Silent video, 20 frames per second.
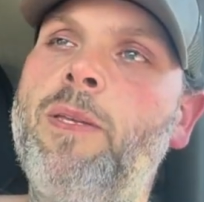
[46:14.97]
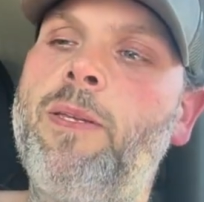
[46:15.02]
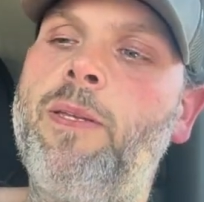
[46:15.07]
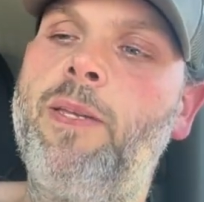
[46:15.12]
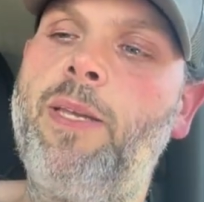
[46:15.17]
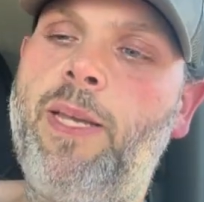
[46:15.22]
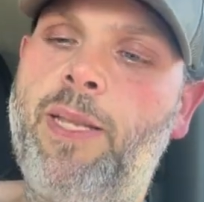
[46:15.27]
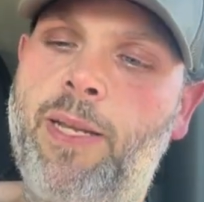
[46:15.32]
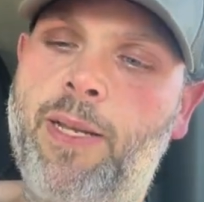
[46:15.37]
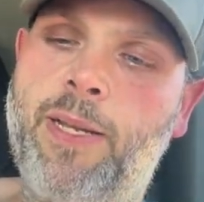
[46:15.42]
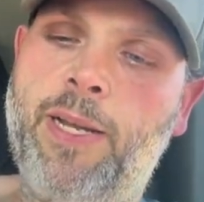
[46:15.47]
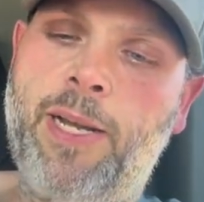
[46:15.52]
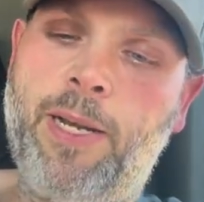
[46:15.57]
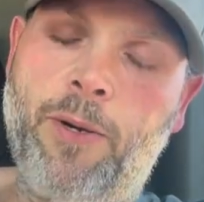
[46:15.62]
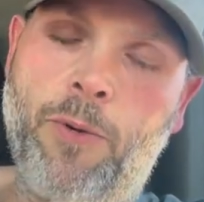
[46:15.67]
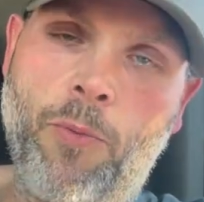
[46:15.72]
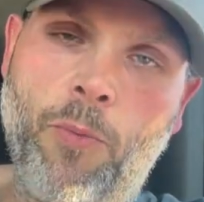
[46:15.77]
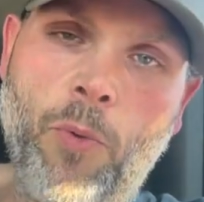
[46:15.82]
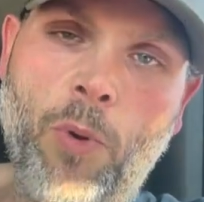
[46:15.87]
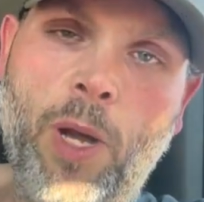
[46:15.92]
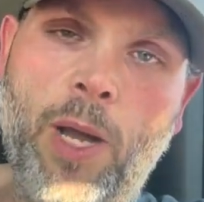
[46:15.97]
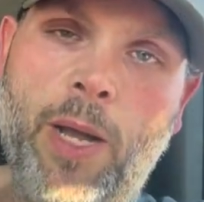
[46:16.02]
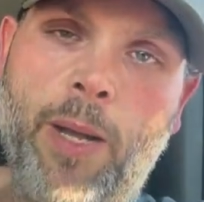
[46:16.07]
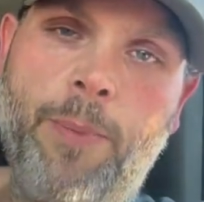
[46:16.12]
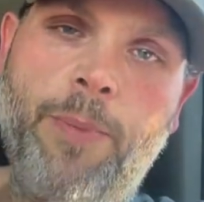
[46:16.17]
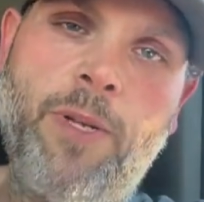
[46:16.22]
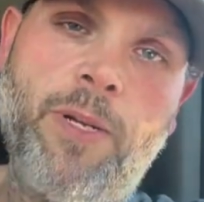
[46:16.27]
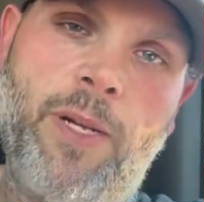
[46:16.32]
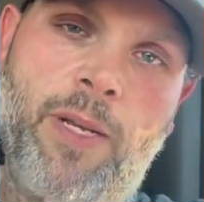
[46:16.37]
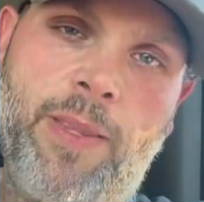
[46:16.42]
and it kind of
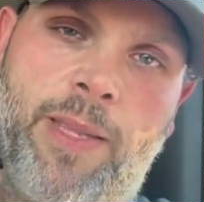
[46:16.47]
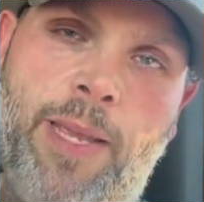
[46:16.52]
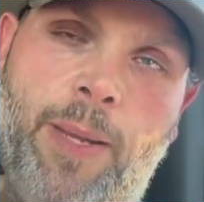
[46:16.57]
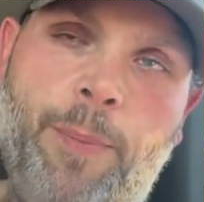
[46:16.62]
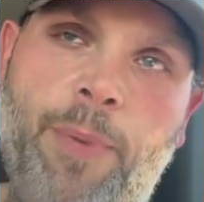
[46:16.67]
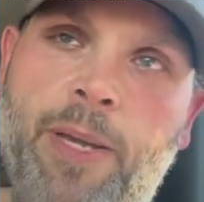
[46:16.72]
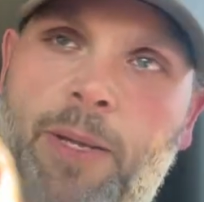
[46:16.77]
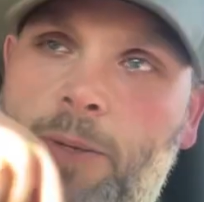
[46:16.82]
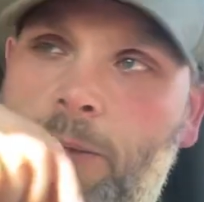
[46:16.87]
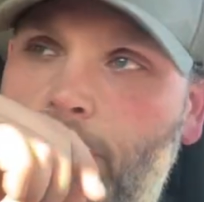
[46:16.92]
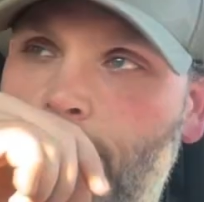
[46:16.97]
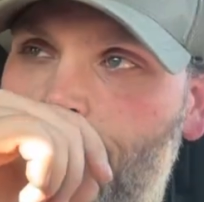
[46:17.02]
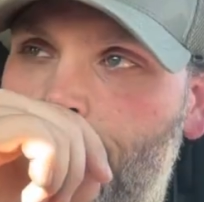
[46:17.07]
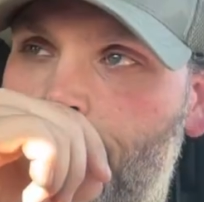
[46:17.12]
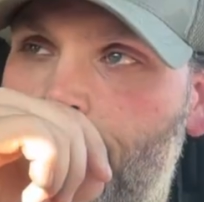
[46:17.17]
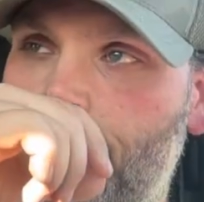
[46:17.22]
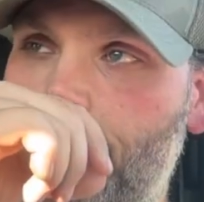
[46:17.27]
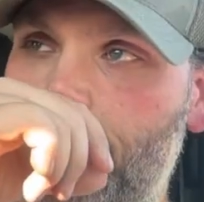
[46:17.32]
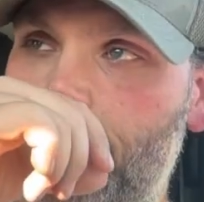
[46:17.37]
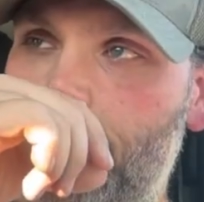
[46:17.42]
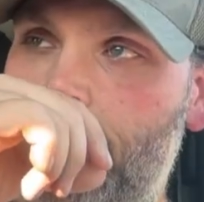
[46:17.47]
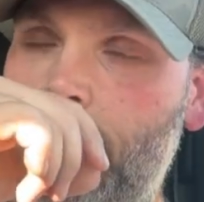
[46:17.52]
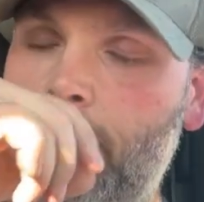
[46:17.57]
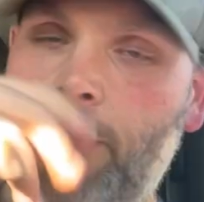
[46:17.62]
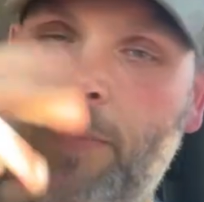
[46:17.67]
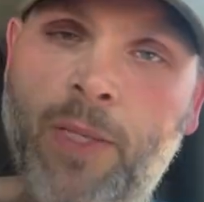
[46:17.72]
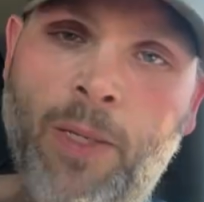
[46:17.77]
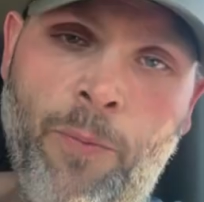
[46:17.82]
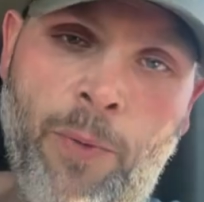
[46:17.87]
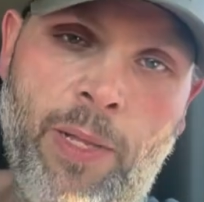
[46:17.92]
rubbed on that metal.
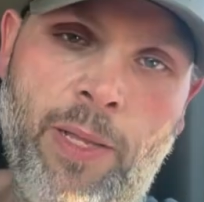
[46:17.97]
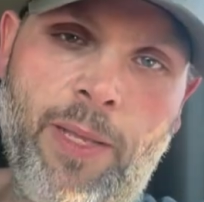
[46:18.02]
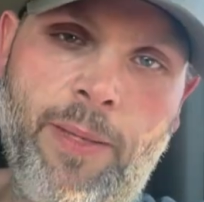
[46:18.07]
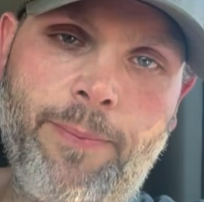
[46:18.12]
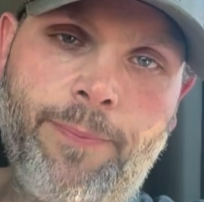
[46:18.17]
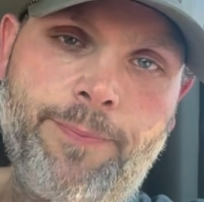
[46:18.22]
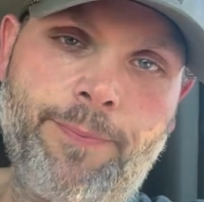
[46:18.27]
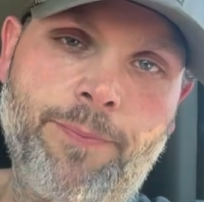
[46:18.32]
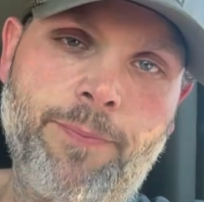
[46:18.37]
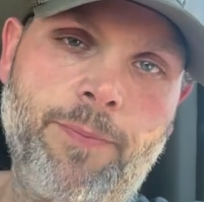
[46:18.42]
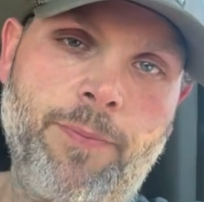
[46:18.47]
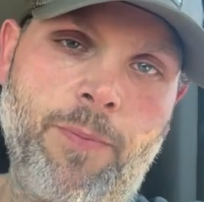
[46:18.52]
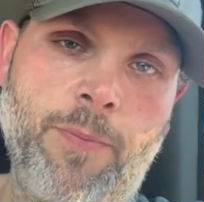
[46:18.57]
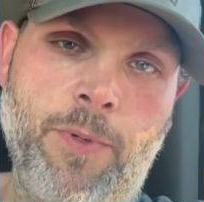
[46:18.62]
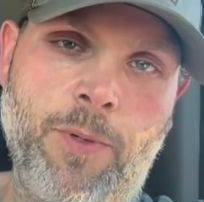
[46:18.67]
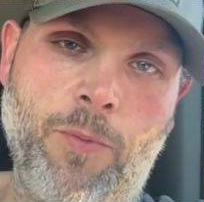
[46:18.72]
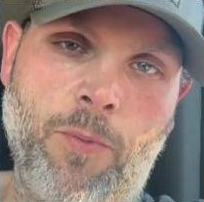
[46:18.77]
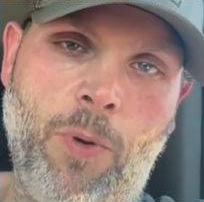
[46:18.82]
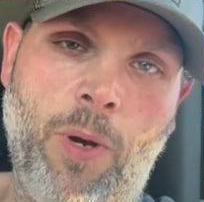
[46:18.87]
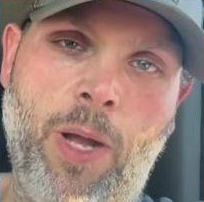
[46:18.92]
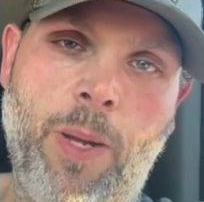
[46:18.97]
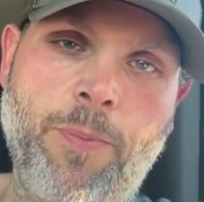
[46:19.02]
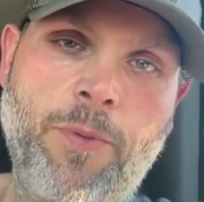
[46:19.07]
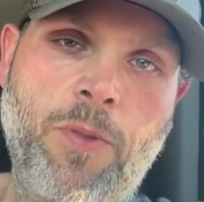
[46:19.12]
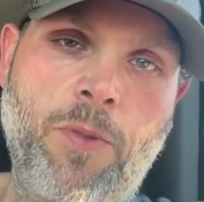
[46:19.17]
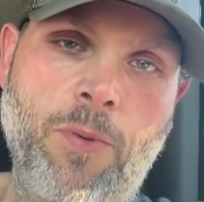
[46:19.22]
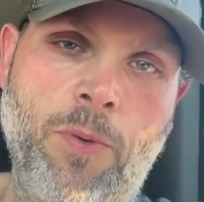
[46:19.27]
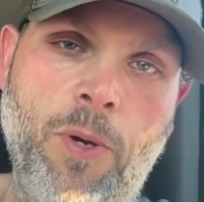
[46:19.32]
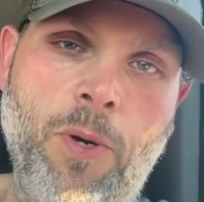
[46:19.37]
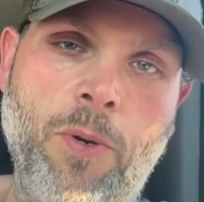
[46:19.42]
Well, it
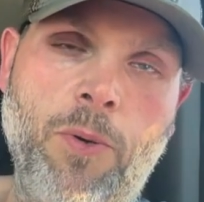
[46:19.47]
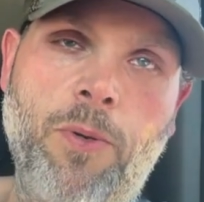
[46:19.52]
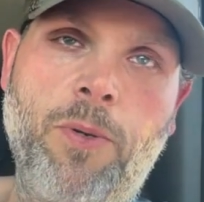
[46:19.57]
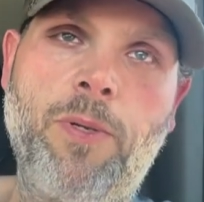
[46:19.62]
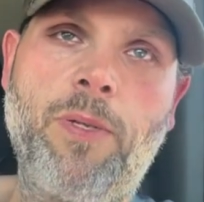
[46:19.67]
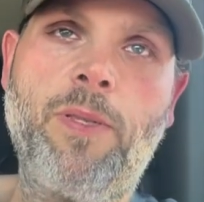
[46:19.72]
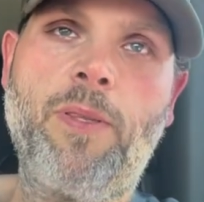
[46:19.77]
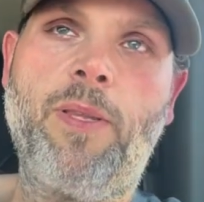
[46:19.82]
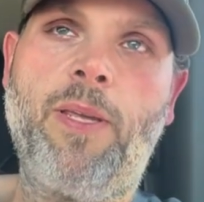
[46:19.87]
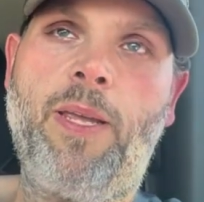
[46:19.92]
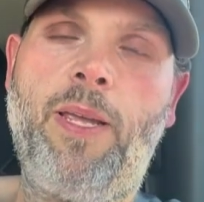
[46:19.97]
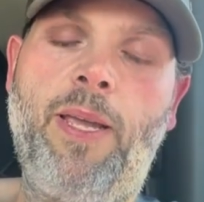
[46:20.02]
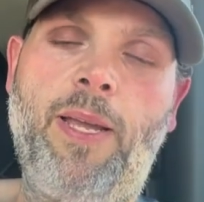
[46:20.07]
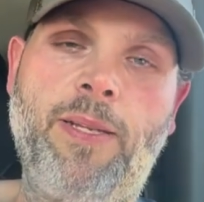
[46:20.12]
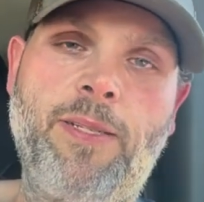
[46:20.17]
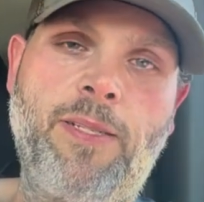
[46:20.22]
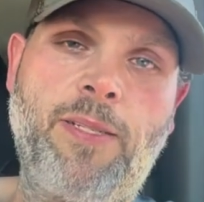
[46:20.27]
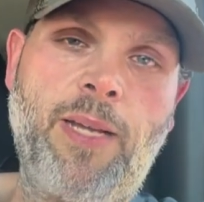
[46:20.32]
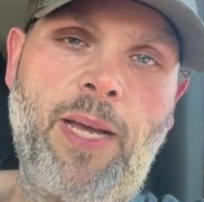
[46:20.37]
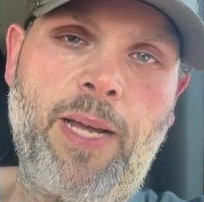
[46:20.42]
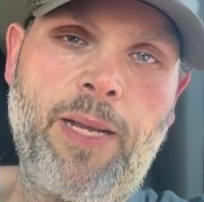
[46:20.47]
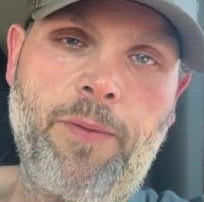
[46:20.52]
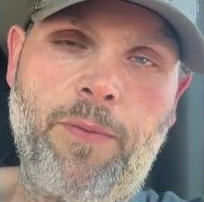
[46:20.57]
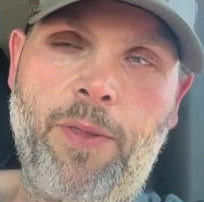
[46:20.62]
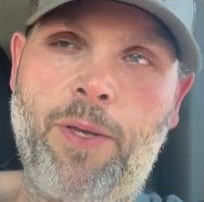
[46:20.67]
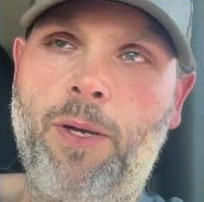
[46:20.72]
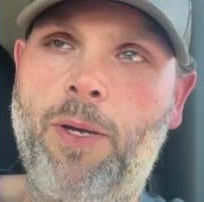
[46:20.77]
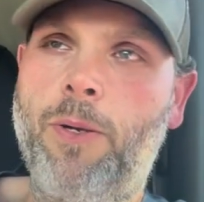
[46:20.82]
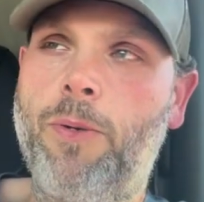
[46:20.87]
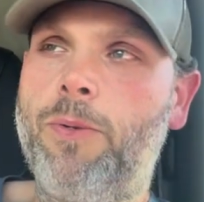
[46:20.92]
rubbed through the inside of
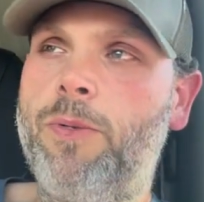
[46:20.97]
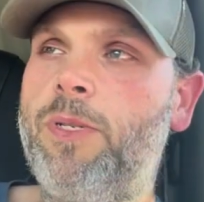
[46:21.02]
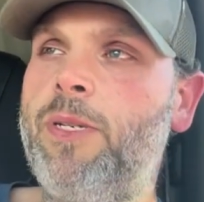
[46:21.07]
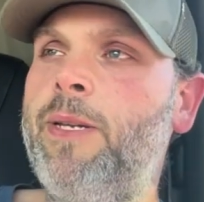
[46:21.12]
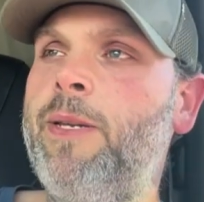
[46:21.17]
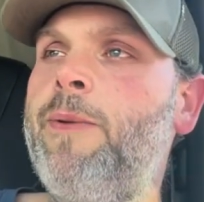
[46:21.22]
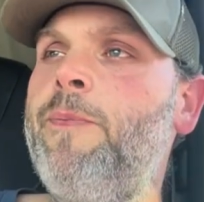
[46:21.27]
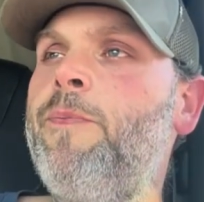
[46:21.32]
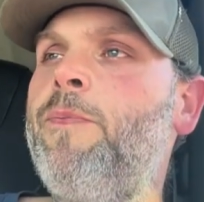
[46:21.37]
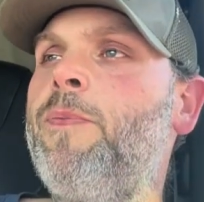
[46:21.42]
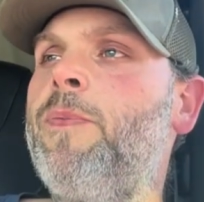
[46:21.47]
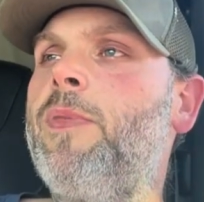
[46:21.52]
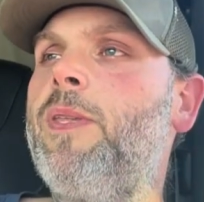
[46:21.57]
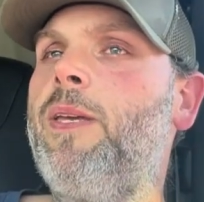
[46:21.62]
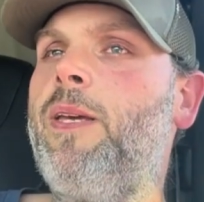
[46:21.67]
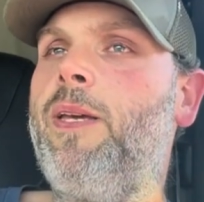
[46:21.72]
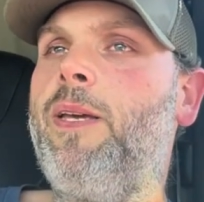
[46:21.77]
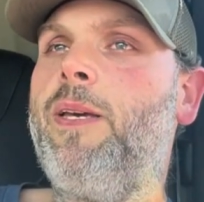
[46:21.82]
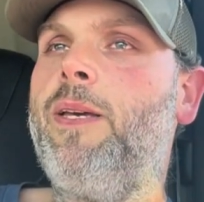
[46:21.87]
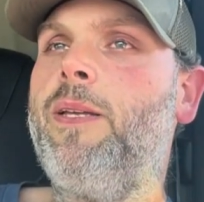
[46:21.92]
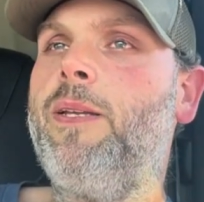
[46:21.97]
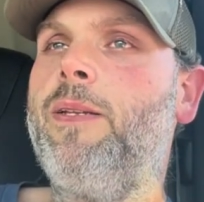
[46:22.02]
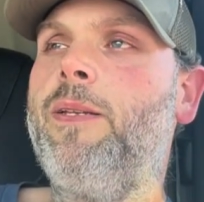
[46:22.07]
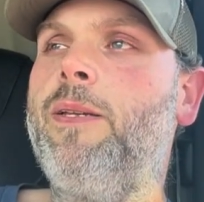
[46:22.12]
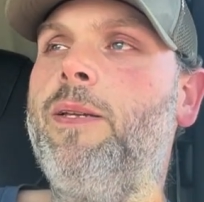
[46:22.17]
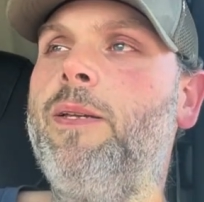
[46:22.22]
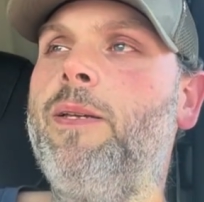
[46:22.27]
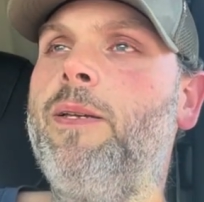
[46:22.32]
the hose. And,